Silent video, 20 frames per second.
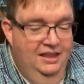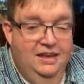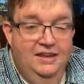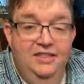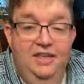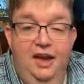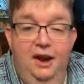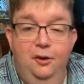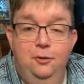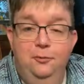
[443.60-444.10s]

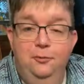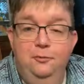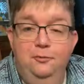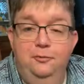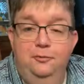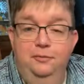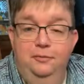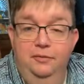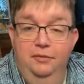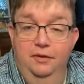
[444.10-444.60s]
Look at that.
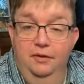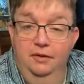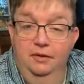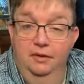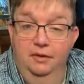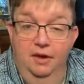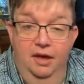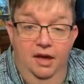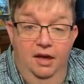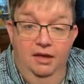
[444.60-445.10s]

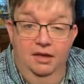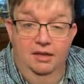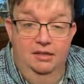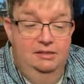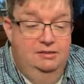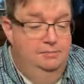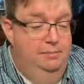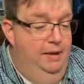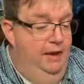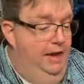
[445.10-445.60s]

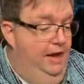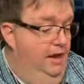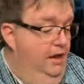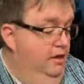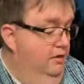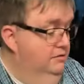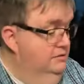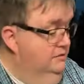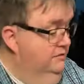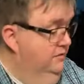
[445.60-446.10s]
Onions,
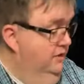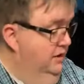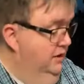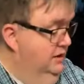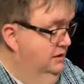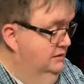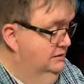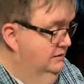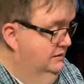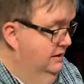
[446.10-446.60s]
piles of
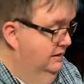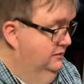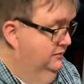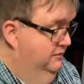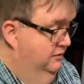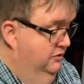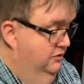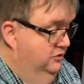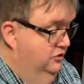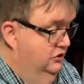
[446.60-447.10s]
onions.
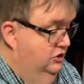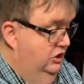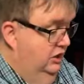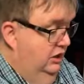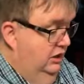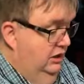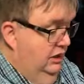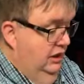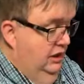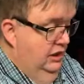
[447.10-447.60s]
That's for
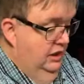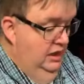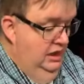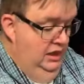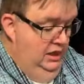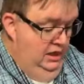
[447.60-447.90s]
chili.